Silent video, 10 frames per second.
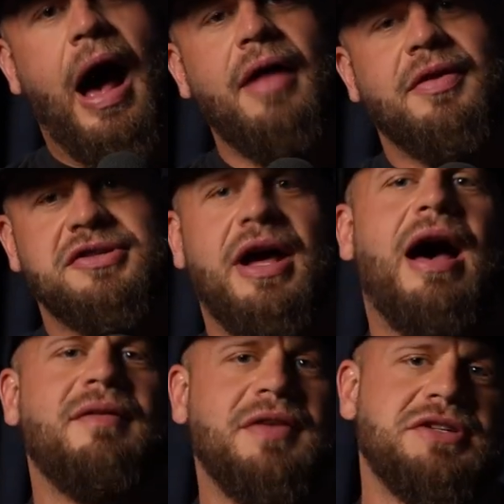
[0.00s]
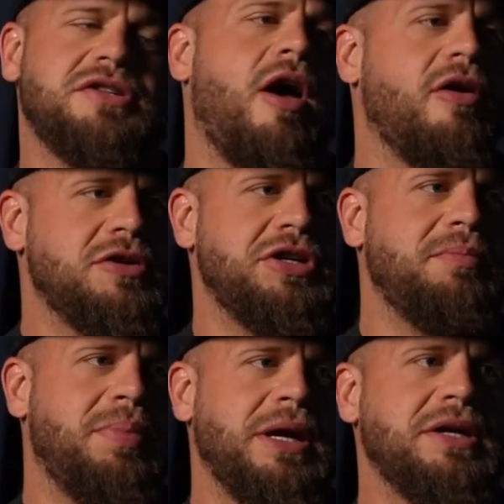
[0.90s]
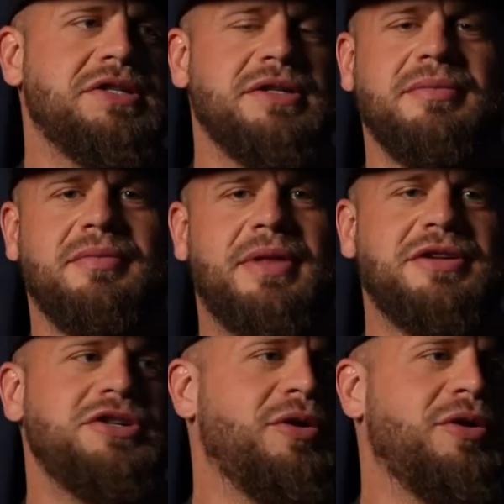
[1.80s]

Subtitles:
There's the obvious scholarship piece that you